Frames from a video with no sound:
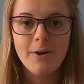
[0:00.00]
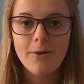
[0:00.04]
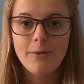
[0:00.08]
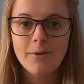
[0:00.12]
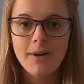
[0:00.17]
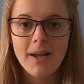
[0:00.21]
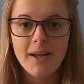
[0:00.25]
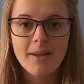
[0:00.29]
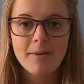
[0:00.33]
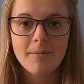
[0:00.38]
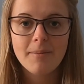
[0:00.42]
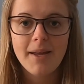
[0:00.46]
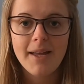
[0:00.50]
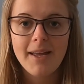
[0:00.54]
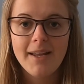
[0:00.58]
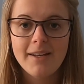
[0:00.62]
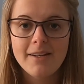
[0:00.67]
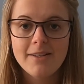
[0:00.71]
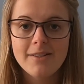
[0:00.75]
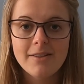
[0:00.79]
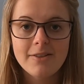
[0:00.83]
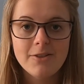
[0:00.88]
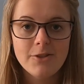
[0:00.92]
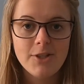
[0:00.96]
go
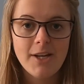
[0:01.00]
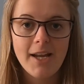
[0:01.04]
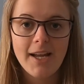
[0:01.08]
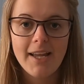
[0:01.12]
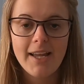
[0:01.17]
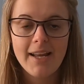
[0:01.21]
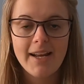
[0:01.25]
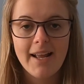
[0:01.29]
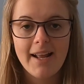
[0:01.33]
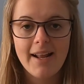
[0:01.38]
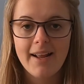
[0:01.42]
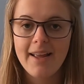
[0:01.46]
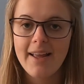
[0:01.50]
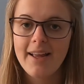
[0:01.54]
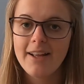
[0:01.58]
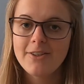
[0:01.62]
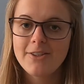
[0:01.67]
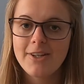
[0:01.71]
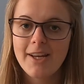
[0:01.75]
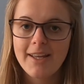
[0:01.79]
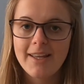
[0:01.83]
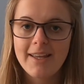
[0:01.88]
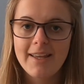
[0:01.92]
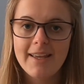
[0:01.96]
recommend checking
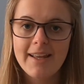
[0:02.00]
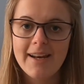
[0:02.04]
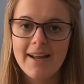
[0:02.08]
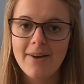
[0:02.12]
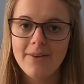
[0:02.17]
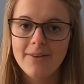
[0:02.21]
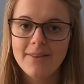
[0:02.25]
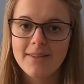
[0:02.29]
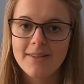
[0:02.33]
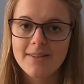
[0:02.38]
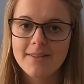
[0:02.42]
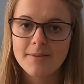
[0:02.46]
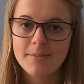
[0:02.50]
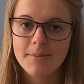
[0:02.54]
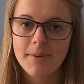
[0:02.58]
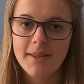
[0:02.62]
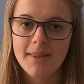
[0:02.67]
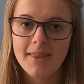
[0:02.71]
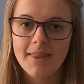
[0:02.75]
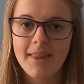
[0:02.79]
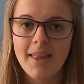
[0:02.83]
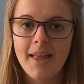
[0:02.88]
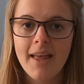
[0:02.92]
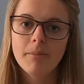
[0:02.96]
it out this
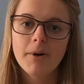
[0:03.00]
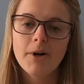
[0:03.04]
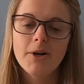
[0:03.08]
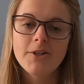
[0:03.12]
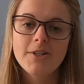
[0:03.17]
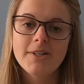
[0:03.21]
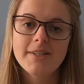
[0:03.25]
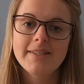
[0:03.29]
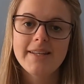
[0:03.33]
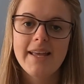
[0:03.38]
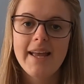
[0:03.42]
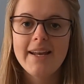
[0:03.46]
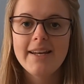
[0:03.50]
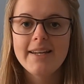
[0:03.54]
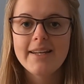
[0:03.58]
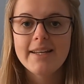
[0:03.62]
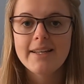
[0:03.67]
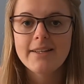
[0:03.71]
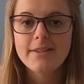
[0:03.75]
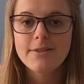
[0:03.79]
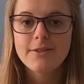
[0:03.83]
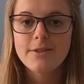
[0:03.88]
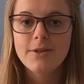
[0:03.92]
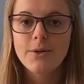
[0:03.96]
month. March is
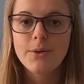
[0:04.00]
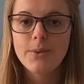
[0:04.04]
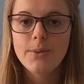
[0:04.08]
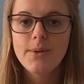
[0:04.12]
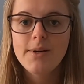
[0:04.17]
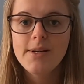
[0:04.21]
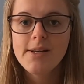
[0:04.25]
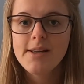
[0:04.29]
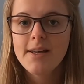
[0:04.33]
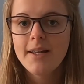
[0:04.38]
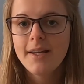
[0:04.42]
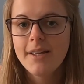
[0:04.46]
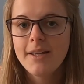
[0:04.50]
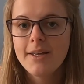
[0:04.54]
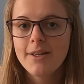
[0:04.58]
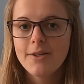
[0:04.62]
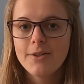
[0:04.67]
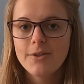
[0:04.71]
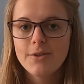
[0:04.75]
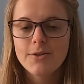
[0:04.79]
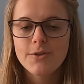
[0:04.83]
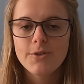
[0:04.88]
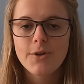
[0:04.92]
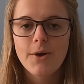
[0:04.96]
ending soon,
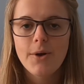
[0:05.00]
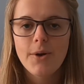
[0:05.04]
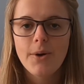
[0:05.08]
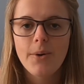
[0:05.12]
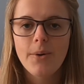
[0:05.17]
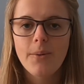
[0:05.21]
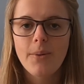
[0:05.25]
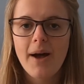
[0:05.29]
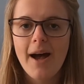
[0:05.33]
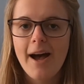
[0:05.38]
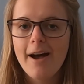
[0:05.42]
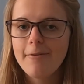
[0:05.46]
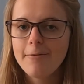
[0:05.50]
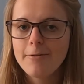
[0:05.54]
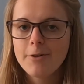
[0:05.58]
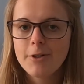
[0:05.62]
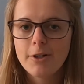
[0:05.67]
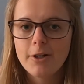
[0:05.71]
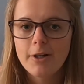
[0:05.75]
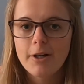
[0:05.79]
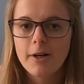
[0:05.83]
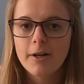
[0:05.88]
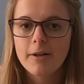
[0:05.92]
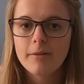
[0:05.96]
so
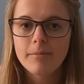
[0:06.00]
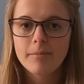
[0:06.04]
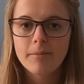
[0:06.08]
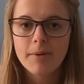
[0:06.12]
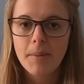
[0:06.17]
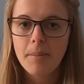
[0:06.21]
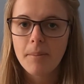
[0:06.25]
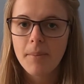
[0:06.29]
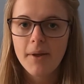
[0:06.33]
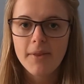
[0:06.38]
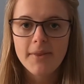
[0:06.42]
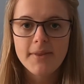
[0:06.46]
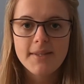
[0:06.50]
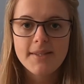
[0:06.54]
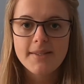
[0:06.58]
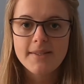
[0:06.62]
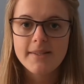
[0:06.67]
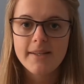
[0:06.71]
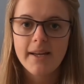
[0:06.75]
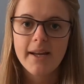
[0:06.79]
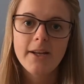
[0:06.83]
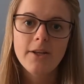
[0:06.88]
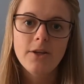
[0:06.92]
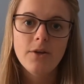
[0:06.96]
after the month is
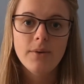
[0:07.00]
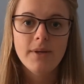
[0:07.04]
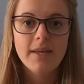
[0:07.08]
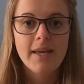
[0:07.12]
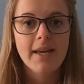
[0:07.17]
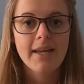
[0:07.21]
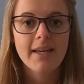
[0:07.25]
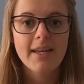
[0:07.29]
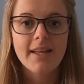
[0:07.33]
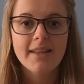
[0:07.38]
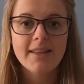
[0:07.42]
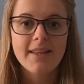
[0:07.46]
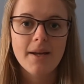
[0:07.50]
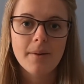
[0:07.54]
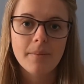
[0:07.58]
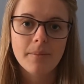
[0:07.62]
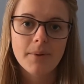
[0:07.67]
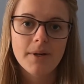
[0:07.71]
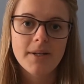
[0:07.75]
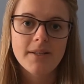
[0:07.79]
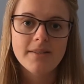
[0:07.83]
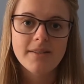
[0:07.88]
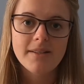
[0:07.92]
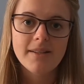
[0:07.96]
done, you can't get that
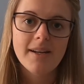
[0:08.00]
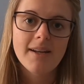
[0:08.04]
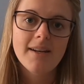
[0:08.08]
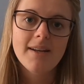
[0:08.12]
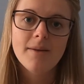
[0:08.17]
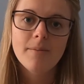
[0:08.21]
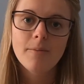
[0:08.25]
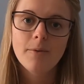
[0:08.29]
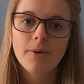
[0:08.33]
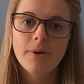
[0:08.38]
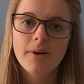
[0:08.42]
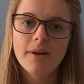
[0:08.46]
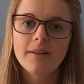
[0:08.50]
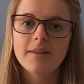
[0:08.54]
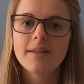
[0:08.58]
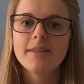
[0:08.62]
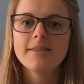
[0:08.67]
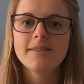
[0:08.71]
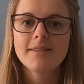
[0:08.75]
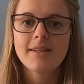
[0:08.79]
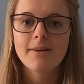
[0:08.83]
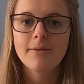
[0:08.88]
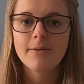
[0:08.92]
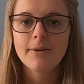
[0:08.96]
bracelet anymore
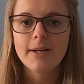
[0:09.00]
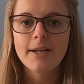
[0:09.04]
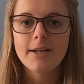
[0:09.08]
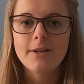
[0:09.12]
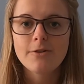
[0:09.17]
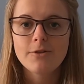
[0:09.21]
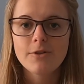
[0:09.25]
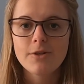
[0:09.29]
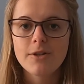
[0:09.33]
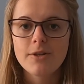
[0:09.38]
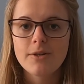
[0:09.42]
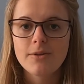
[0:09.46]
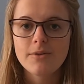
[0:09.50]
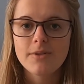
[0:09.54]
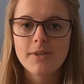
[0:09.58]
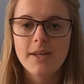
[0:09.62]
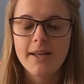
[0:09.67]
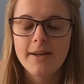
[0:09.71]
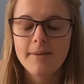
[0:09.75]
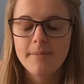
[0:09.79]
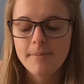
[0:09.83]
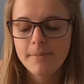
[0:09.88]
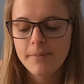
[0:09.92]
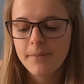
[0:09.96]
unless they reintroduce
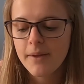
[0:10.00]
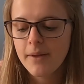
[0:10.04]
it.